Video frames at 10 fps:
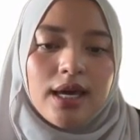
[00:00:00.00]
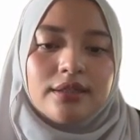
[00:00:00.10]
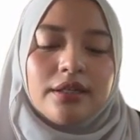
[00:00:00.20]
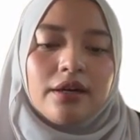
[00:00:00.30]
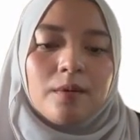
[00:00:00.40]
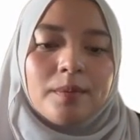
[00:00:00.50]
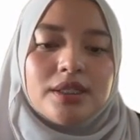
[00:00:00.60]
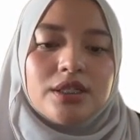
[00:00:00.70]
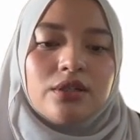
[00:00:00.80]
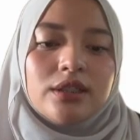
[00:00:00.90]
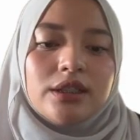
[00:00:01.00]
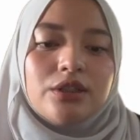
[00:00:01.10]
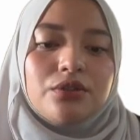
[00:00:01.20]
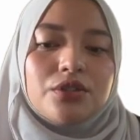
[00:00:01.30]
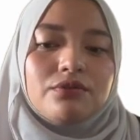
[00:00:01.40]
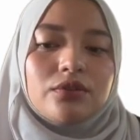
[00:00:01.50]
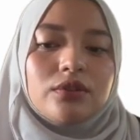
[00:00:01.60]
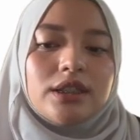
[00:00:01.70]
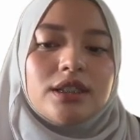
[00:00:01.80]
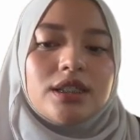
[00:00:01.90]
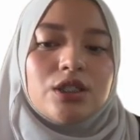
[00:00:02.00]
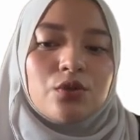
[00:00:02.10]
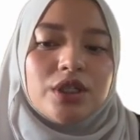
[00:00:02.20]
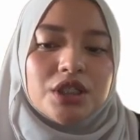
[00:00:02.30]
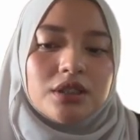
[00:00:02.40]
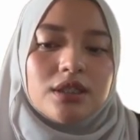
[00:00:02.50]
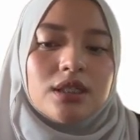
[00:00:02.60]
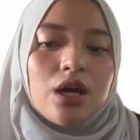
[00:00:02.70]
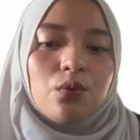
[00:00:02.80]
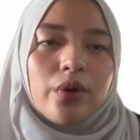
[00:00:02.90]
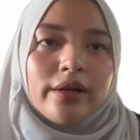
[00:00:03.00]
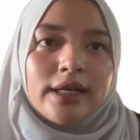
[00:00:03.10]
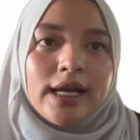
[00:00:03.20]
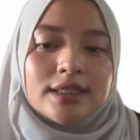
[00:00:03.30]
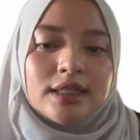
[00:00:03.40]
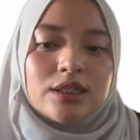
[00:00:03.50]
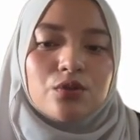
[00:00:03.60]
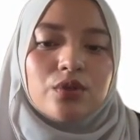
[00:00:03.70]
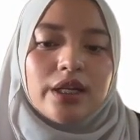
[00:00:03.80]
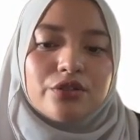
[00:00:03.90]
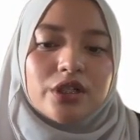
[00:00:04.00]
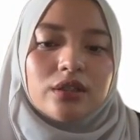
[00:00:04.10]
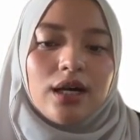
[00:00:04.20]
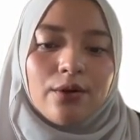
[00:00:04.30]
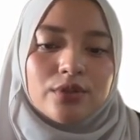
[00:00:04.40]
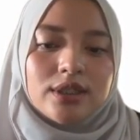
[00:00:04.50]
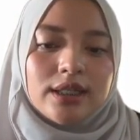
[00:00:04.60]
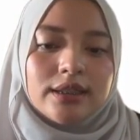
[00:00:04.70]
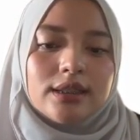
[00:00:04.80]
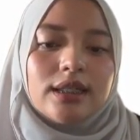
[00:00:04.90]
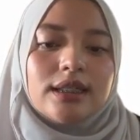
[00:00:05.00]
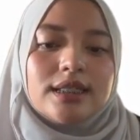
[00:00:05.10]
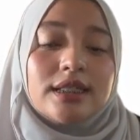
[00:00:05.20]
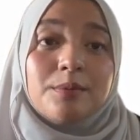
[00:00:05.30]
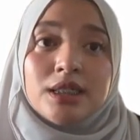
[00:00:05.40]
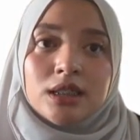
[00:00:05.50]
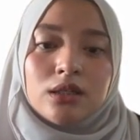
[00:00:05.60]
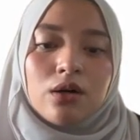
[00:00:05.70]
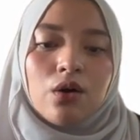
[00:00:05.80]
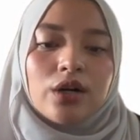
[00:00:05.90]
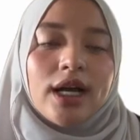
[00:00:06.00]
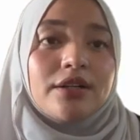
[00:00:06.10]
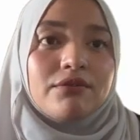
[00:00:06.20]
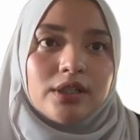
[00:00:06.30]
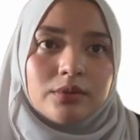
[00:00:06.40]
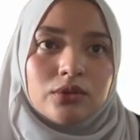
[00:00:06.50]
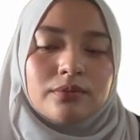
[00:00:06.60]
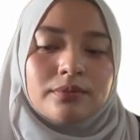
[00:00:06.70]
They are particularly useful in situations where access to electrical outlet is limited or unavailable.